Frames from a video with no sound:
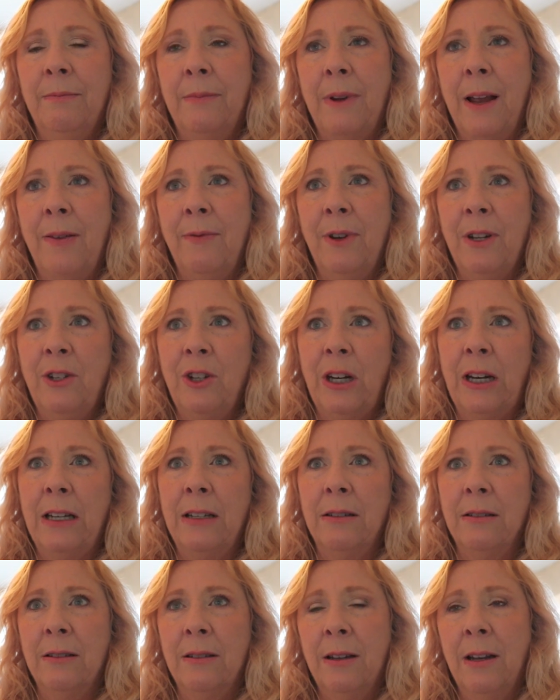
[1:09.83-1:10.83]
having
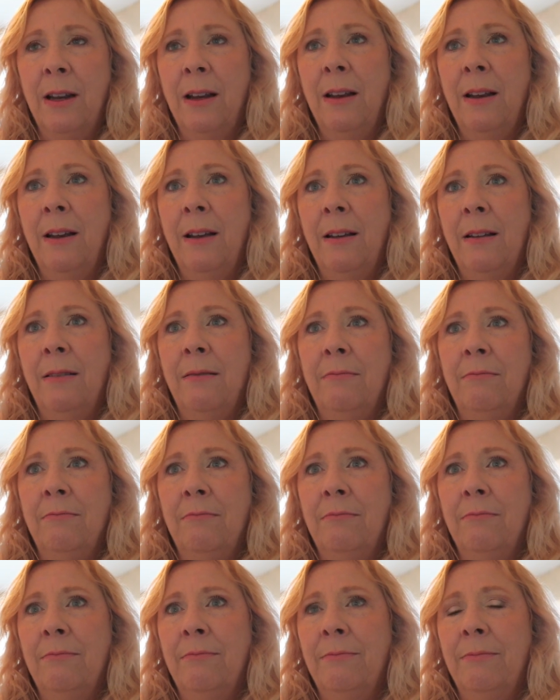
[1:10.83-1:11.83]
chickens
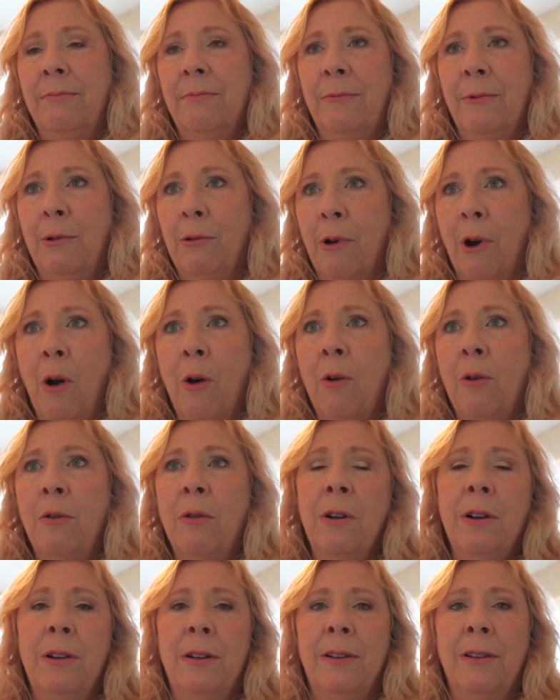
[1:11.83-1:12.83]

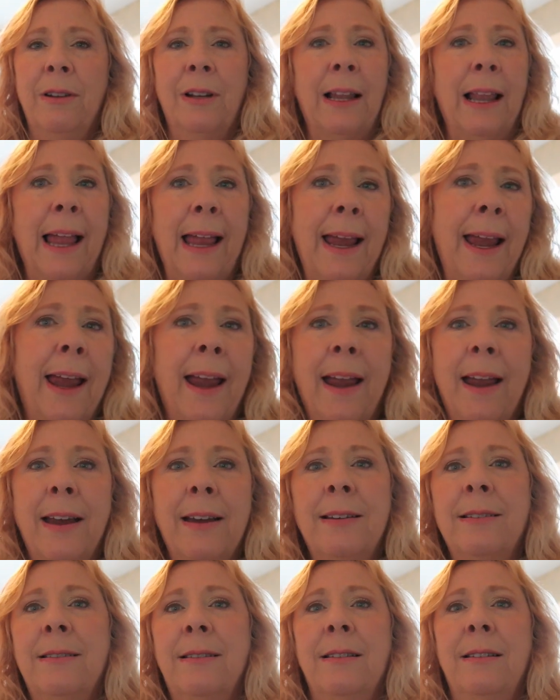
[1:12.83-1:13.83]
grow and lay
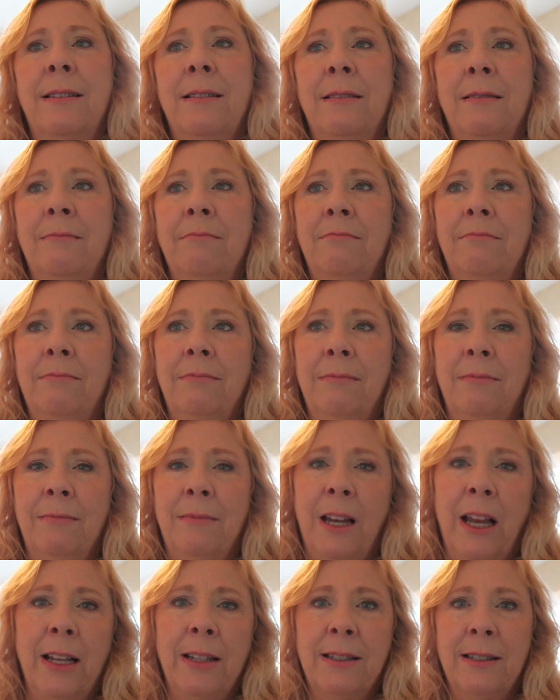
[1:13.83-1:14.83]
eggs and
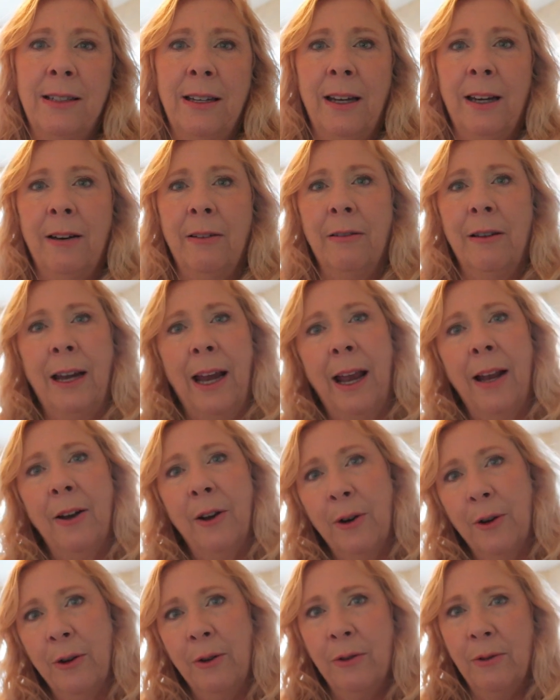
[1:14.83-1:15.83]
get sick or get
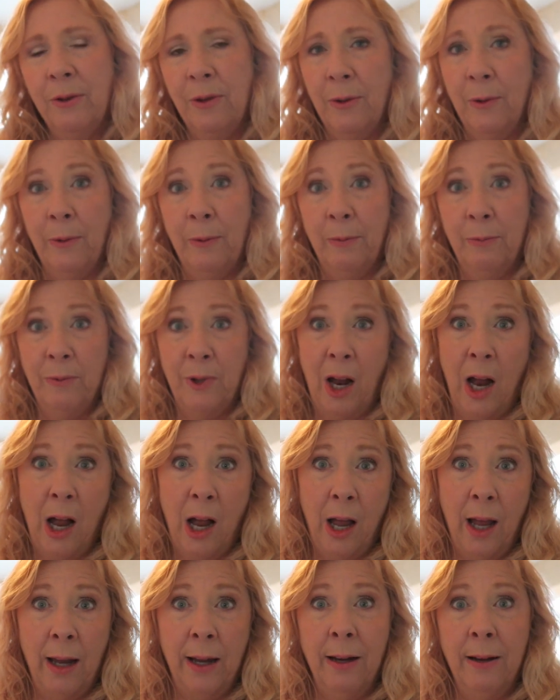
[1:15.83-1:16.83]
hurt or
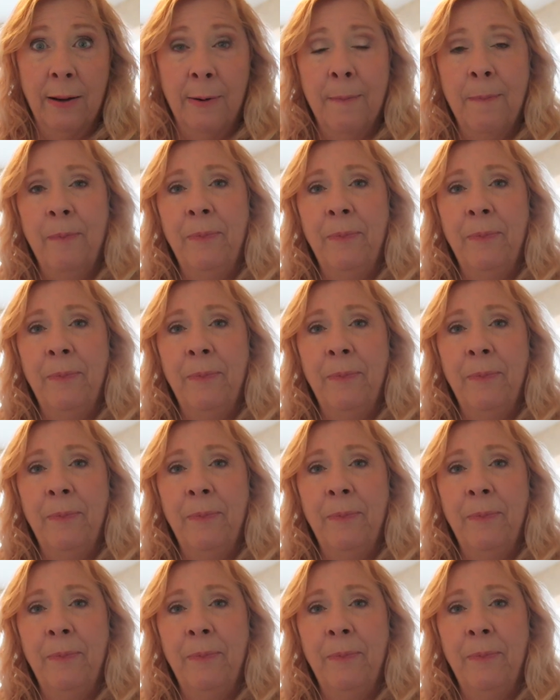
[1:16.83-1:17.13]
die.